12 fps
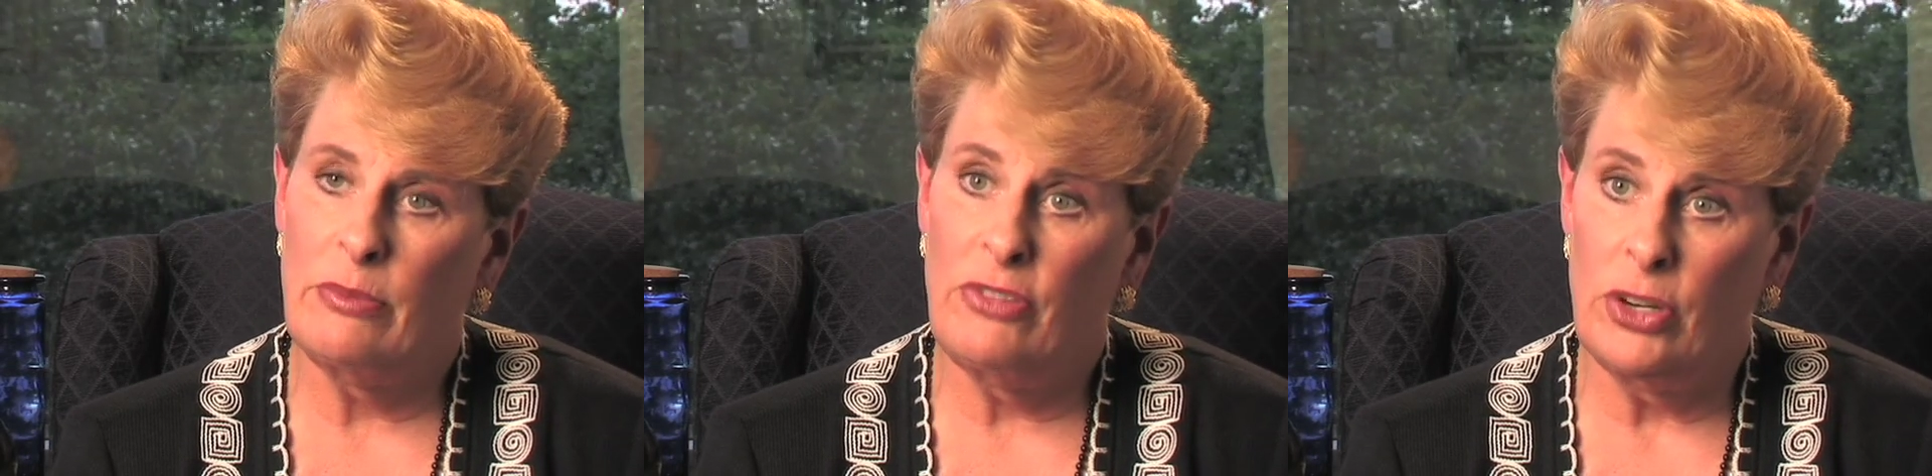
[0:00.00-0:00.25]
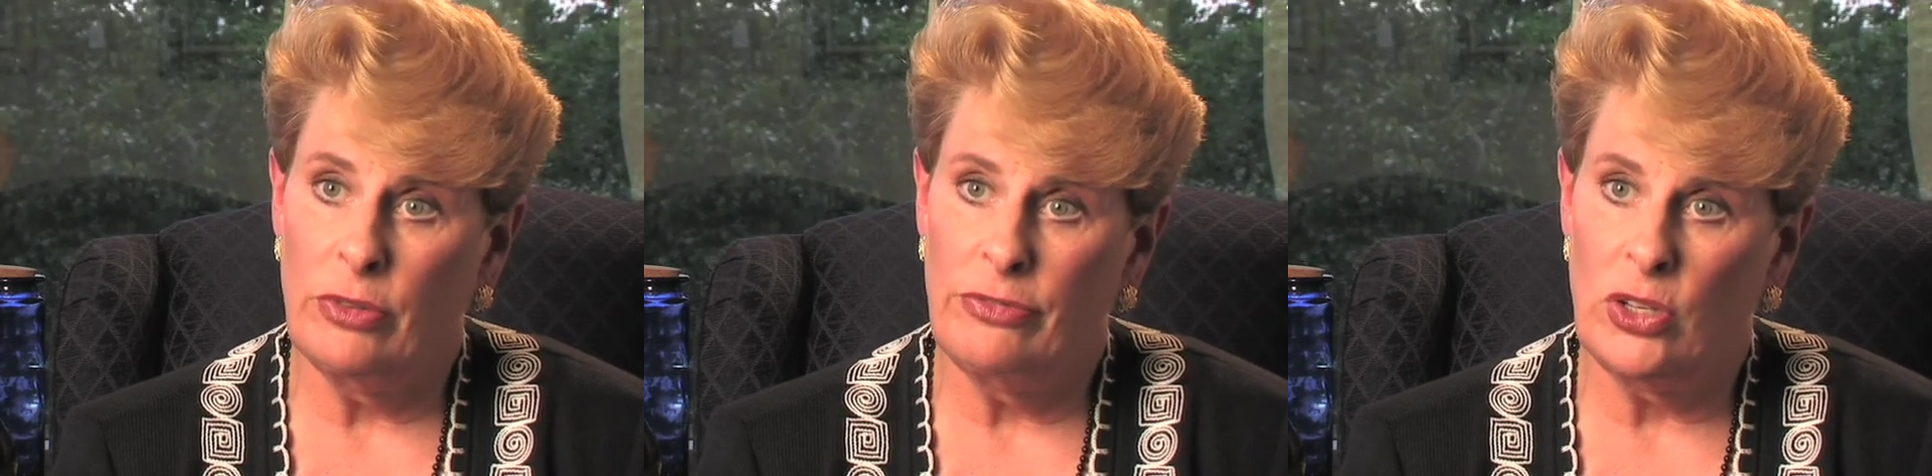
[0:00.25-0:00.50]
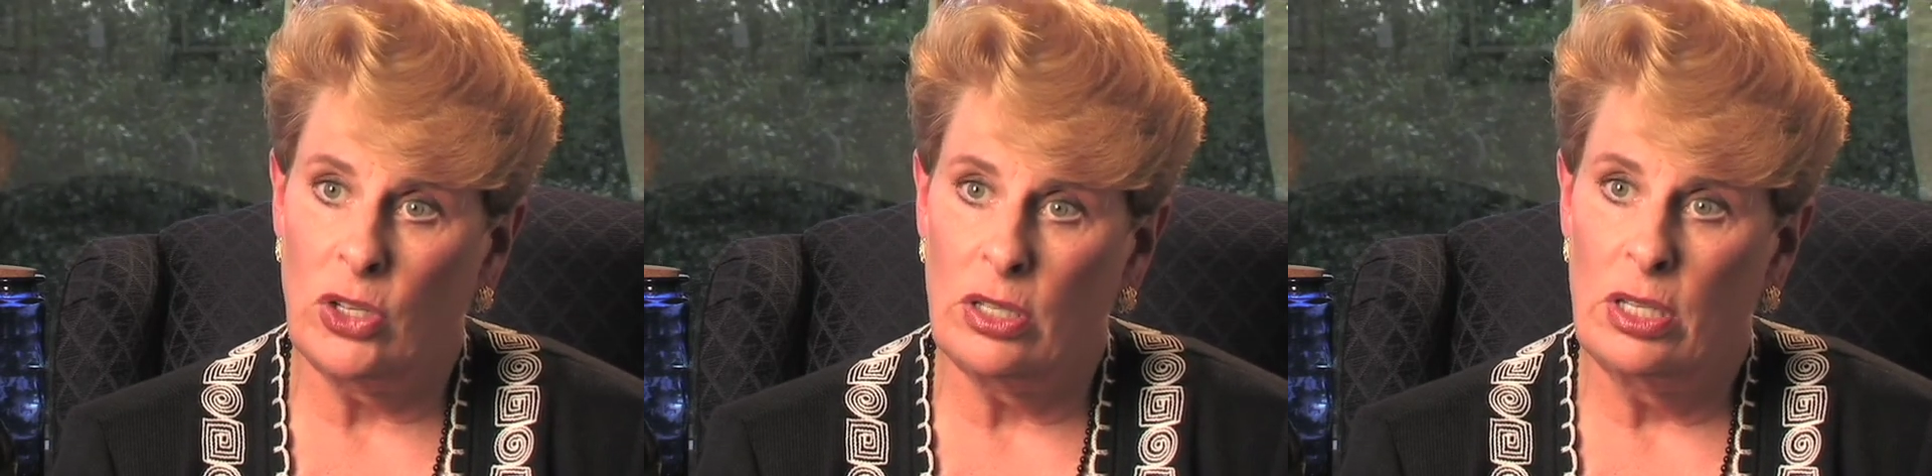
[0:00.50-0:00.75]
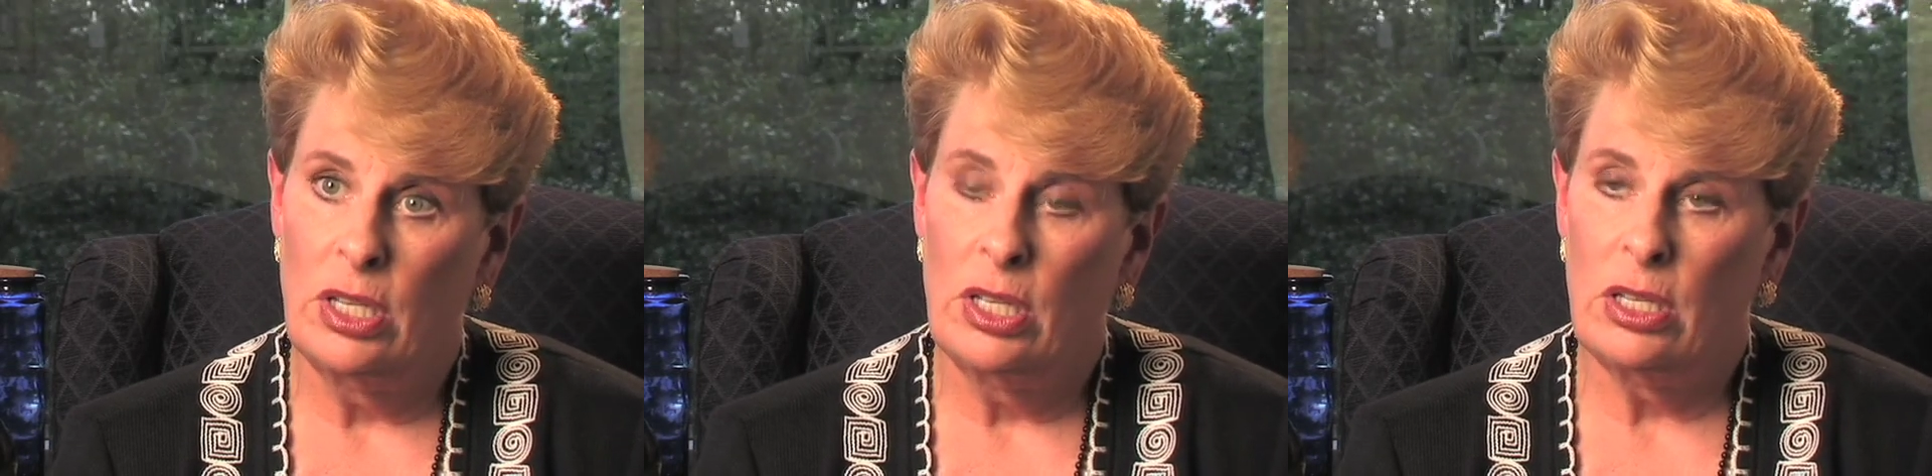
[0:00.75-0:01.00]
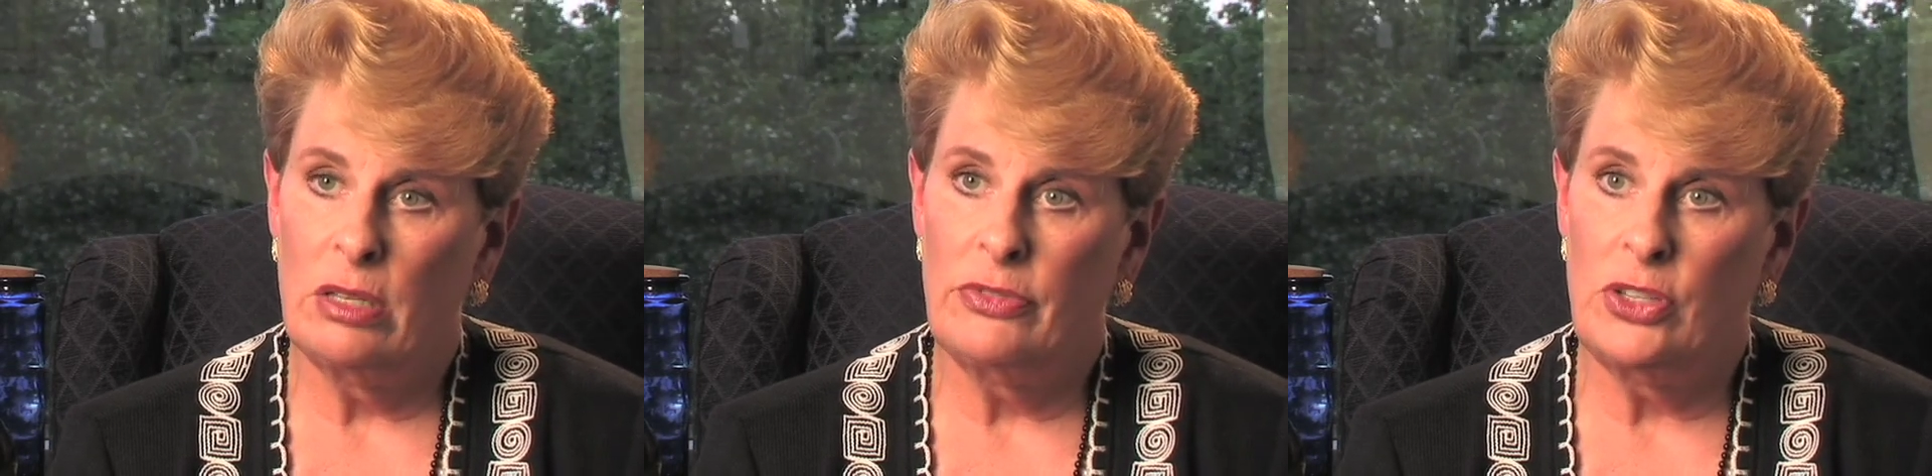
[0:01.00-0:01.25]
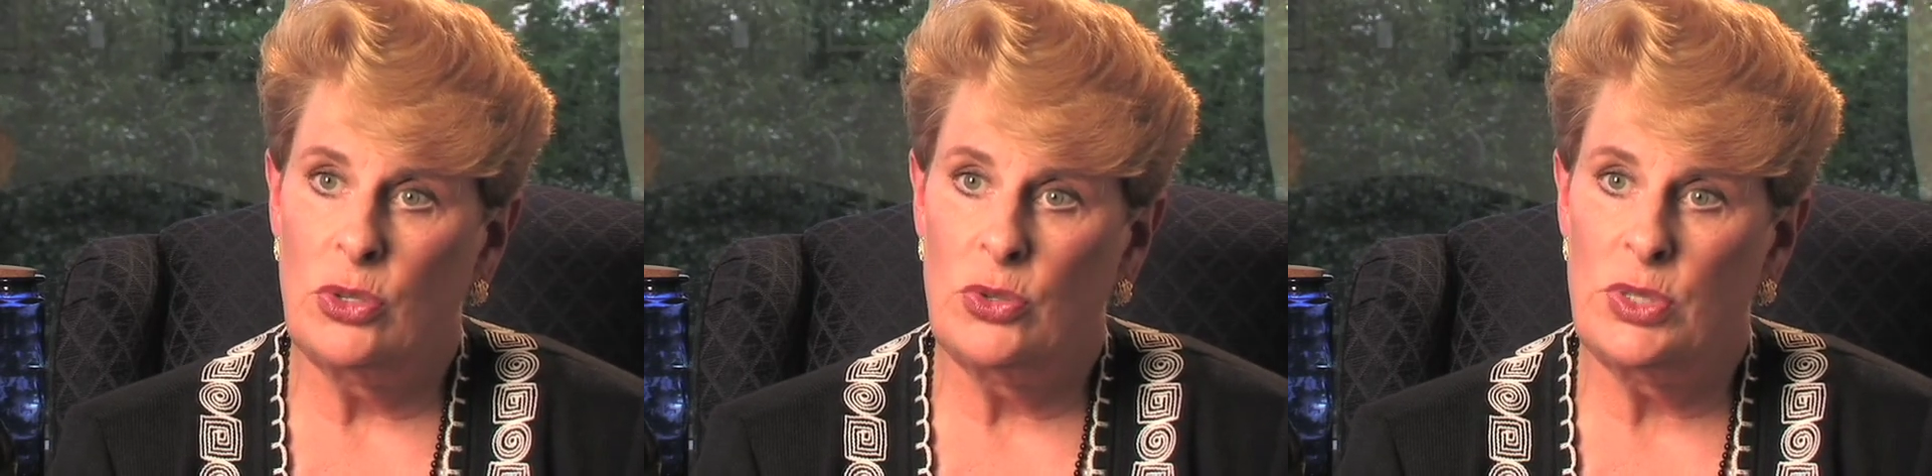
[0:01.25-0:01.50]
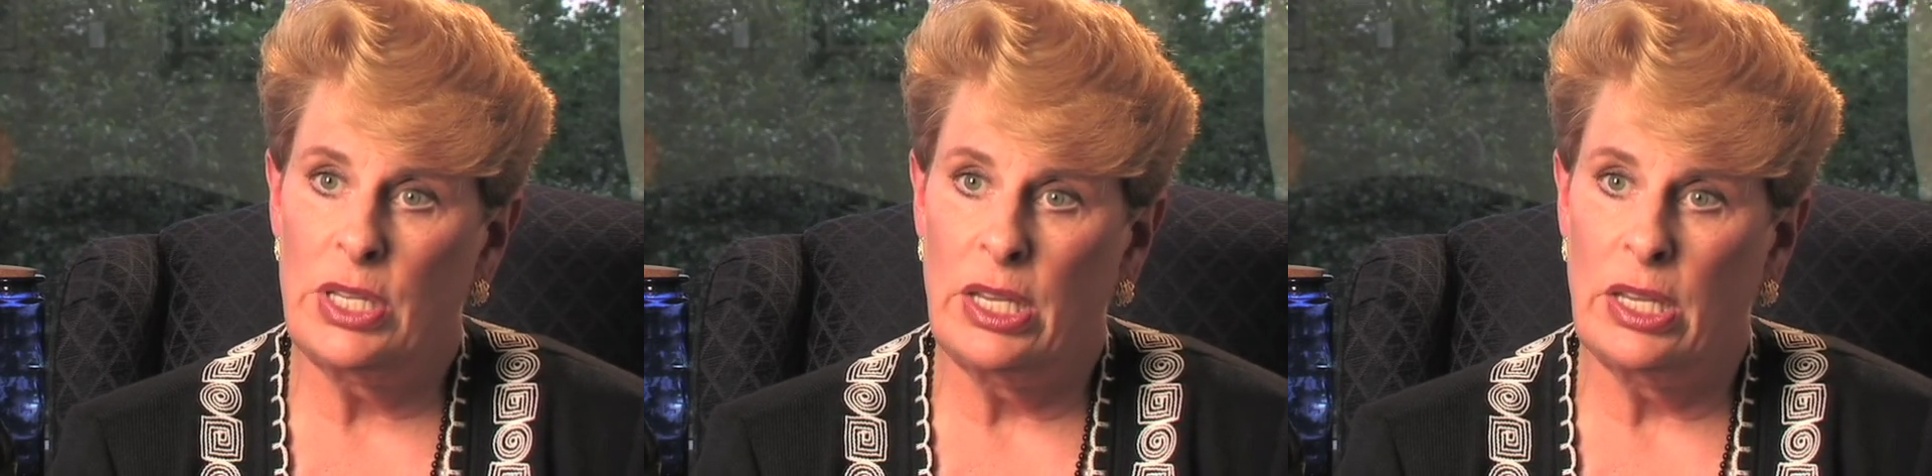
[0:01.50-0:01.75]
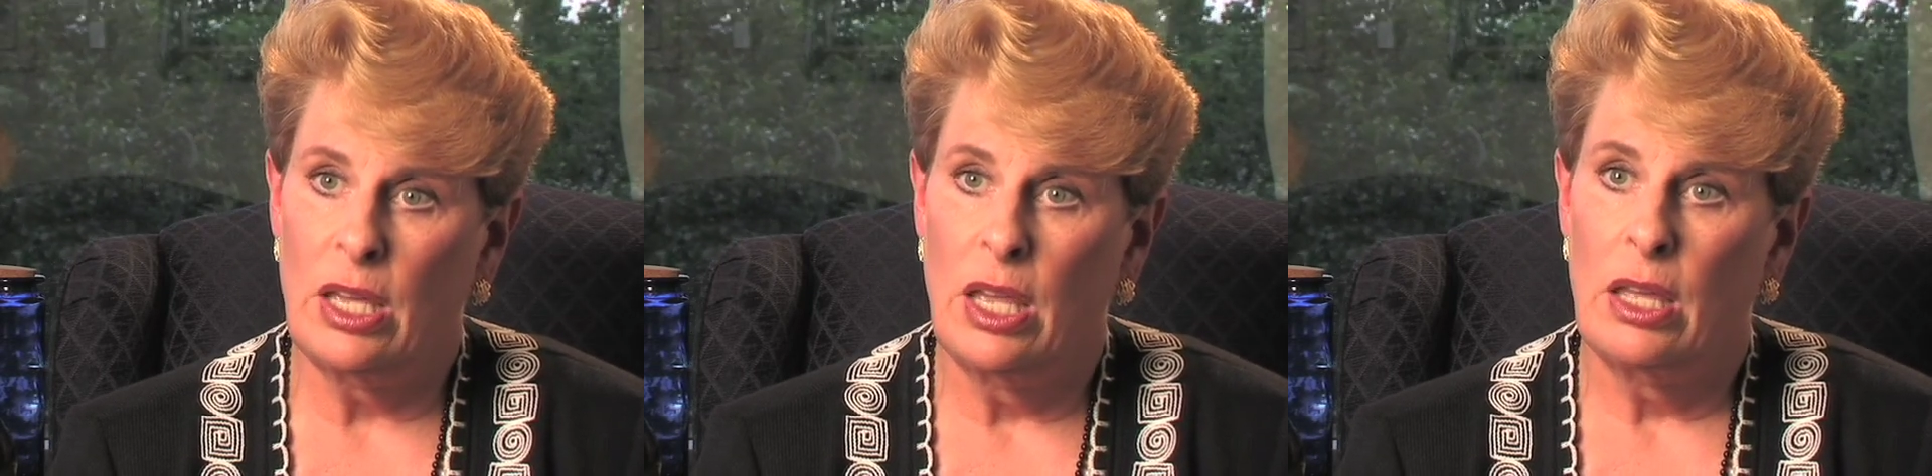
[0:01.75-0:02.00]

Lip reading: fearful of using